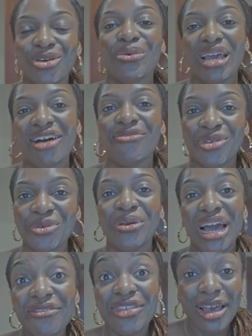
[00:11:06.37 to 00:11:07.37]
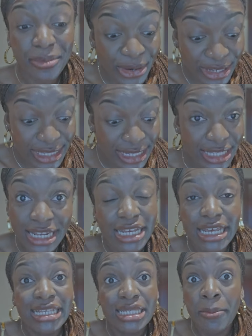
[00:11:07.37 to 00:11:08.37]
we have to get more consistent.
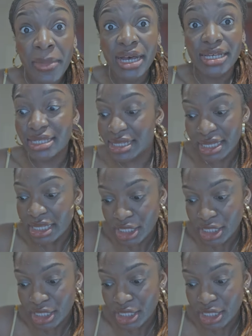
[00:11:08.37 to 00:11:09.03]
It's a must.